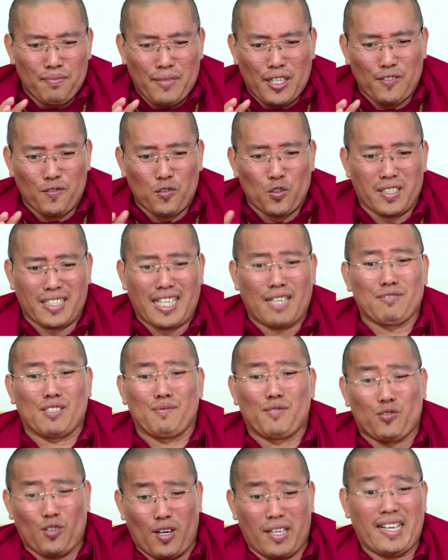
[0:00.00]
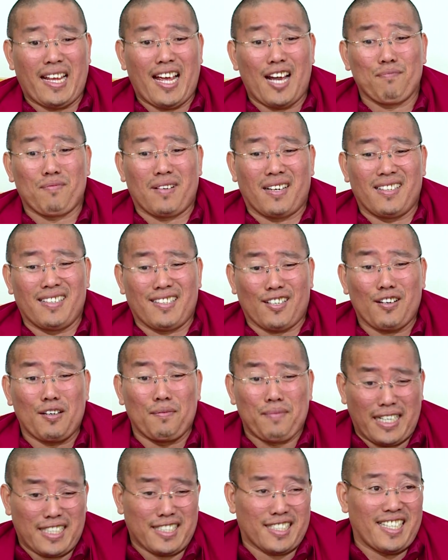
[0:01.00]
metaphor that comes to me right now, but it
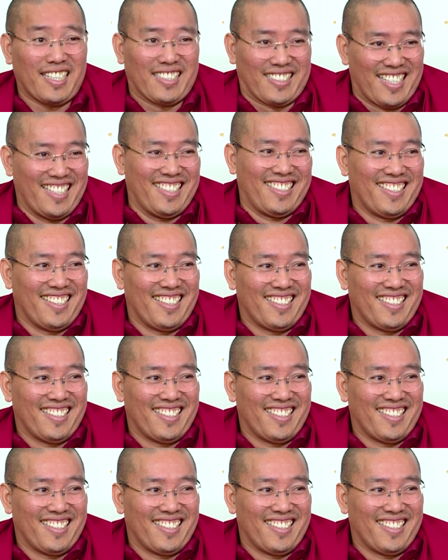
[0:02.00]
kind of makes sense